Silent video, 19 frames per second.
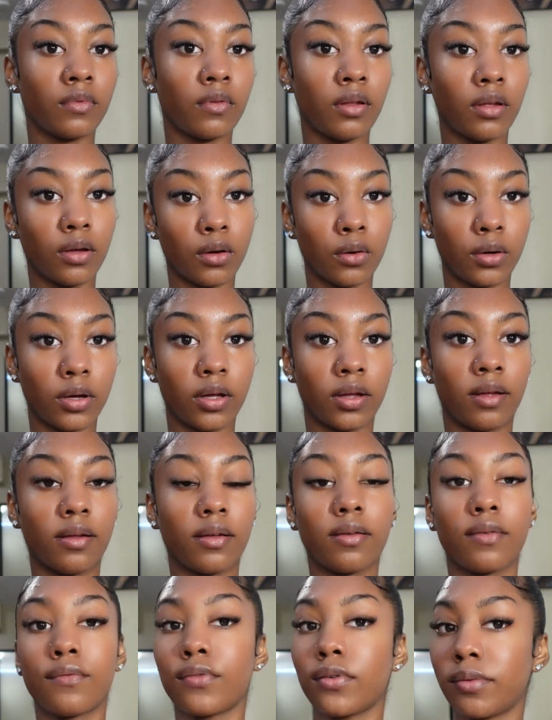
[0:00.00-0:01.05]
Okay,
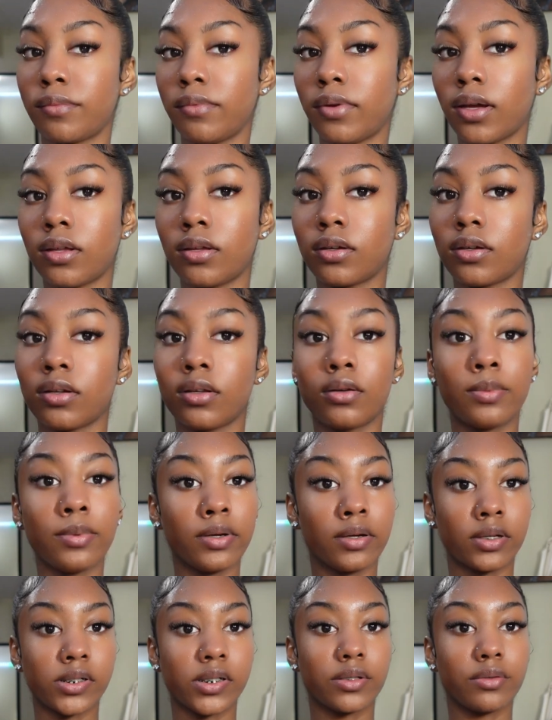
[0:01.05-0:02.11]
for me I look a little bit
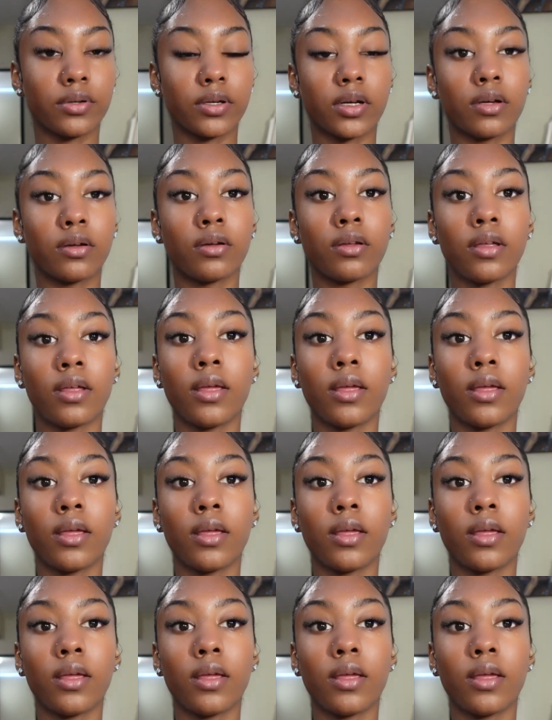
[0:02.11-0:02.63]
crazy right now,